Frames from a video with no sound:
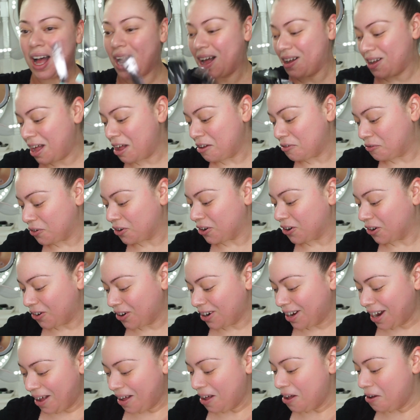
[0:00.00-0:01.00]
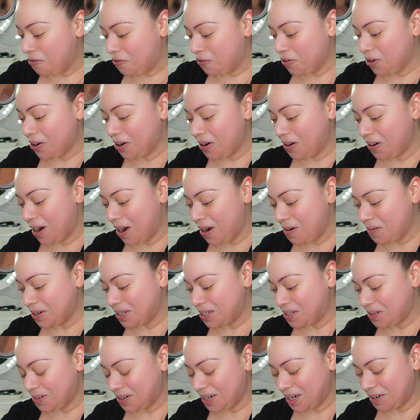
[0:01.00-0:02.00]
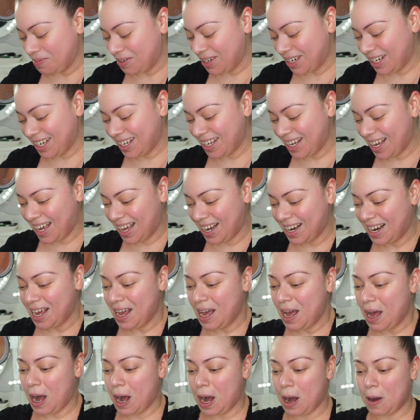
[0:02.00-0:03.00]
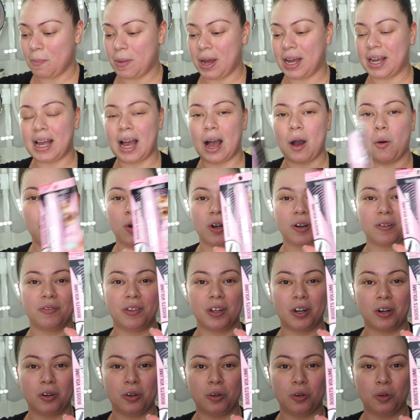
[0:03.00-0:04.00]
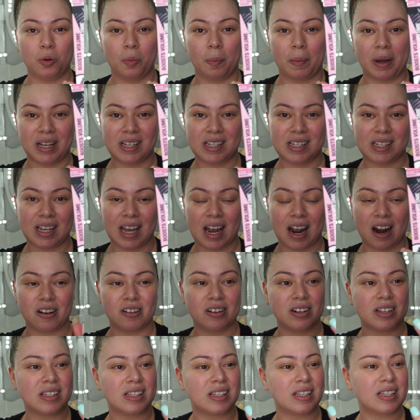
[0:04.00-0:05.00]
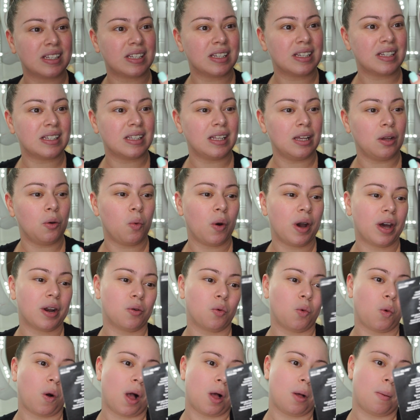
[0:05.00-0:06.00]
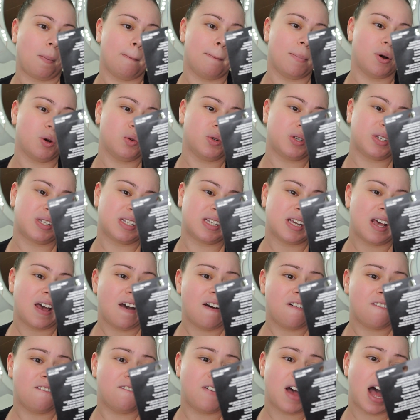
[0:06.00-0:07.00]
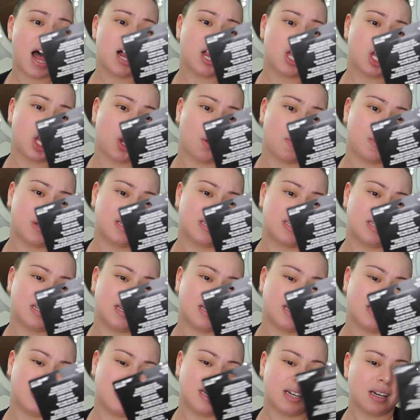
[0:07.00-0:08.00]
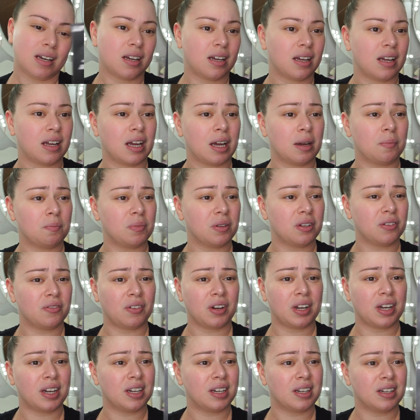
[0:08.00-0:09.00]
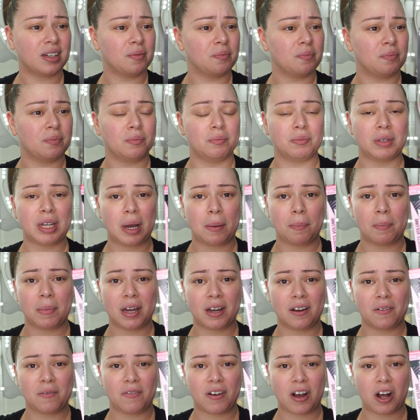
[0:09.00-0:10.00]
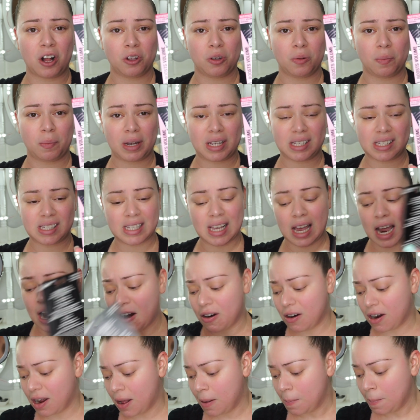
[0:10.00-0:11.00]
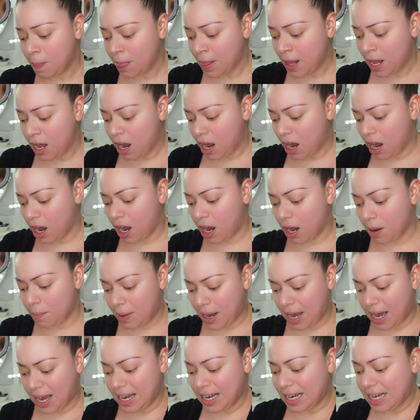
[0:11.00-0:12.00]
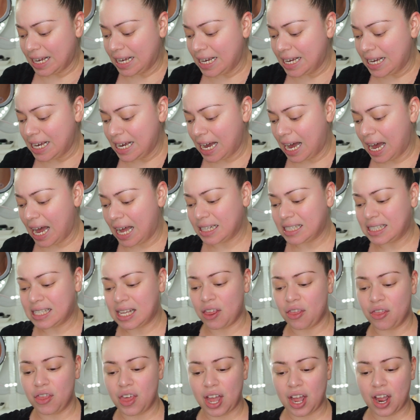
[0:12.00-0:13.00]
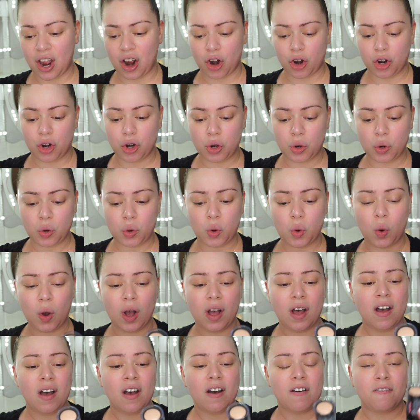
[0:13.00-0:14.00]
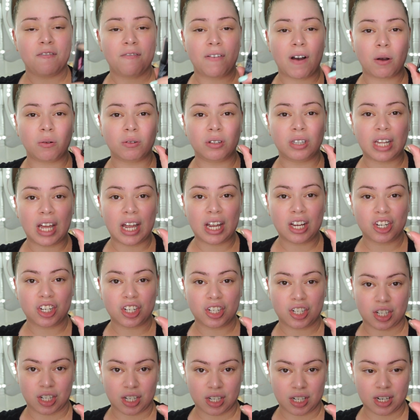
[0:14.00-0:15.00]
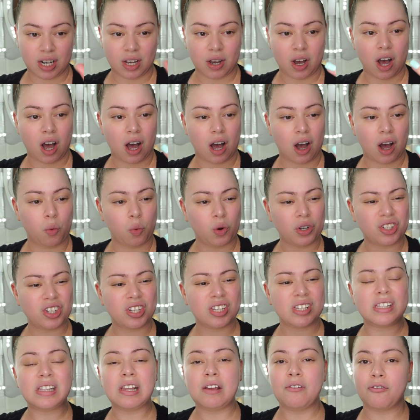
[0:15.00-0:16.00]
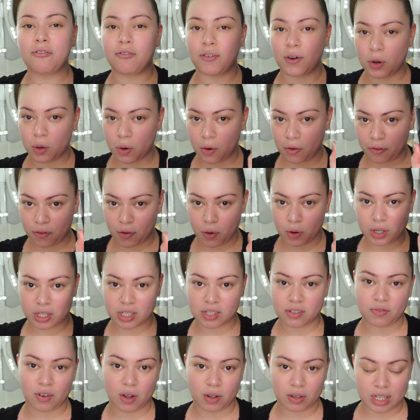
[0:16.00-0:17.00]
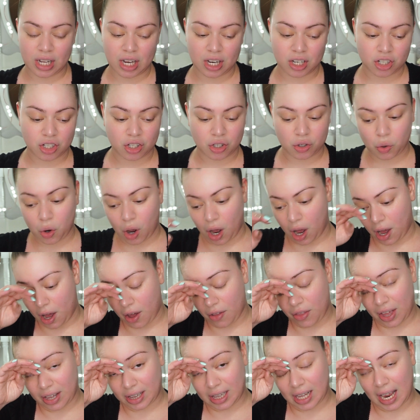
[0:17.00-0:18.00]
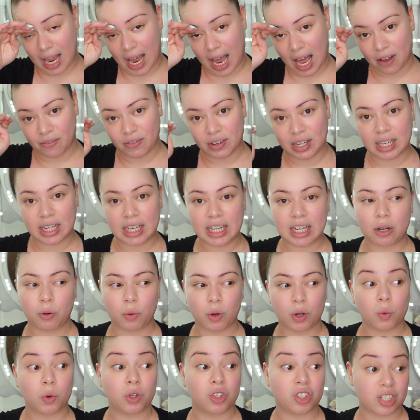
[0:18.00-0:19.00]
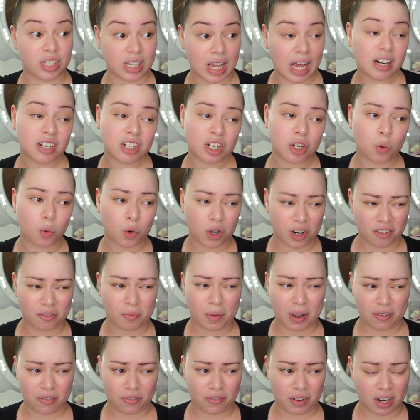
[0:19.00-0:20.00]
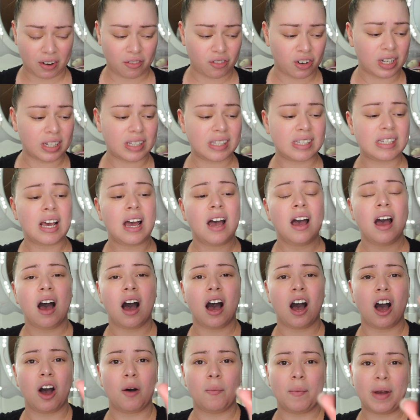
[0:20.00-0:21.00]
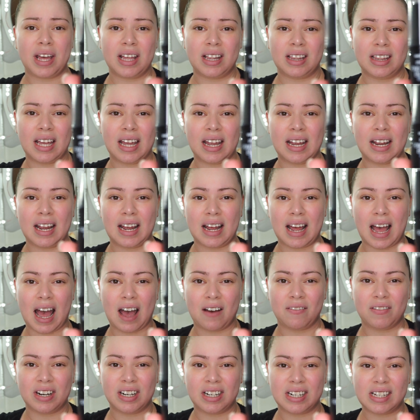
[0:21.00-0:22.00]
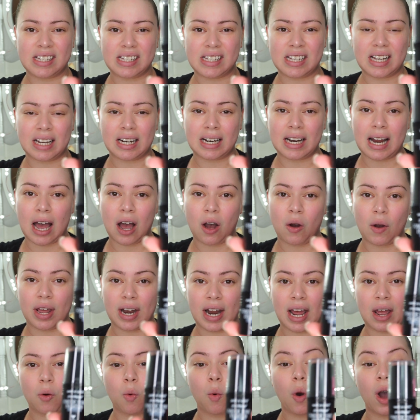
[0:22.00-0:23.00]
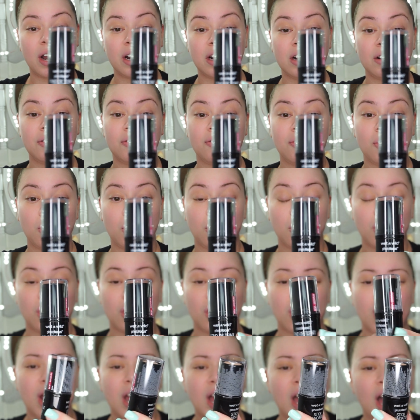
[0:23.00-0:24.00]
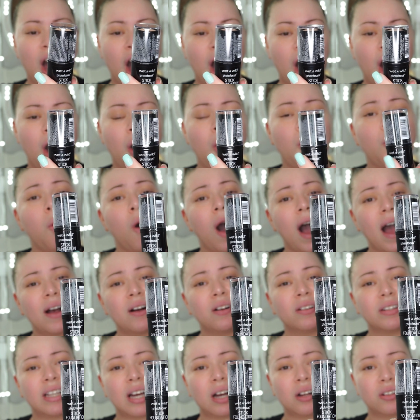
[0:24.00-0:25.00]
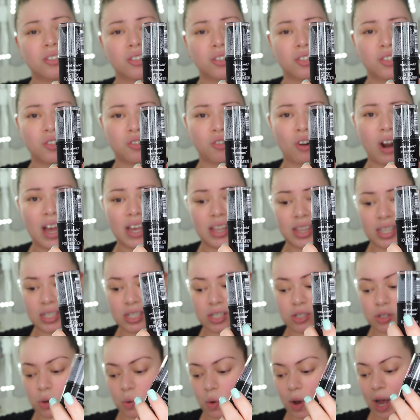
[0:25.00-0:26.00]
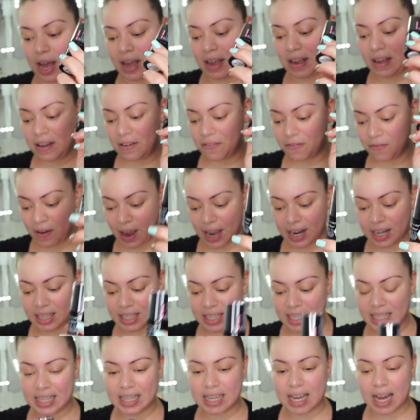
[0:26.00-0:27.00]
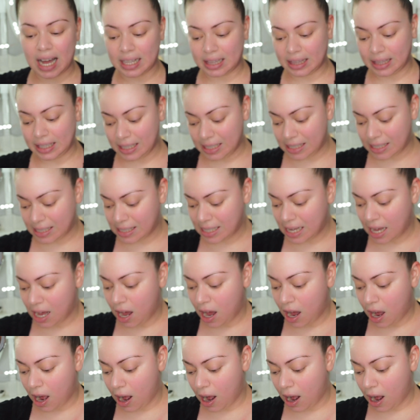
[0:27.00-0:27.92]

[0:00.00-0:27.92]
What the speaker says: I'll figure it out. I'll figure out which one I'm gonna get. I got one of their new mascaras. This is the Wet n Wild Boost Volume. It's the amplifying, mega volume mascara. I got their new foundation, which is the Photofocus foundation that they have in liquid, which is actually one of my favorites, and they have it in a stick now, and I wanted for a while now to try this, so I finally got this.